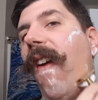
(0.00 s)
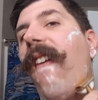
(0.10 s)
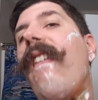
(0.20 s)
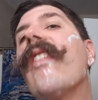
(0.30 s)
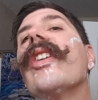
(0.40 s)

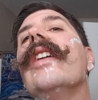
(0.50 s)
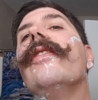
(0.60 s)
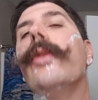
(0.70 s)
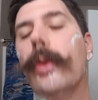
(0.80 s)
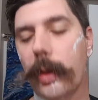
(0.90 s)
I've got
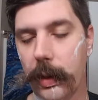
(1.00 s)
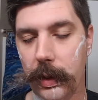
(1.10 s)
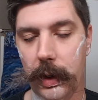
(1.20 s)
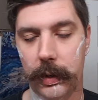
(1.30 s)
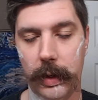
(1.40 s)
4
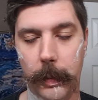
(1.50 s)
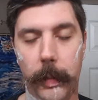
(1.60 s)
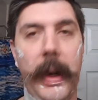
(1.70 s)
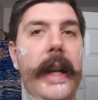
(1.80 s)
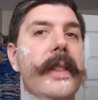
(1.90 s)
triple
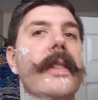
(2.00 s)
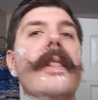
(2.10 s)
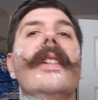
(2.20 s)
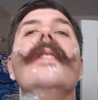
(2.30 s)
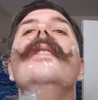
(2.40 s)
passes on.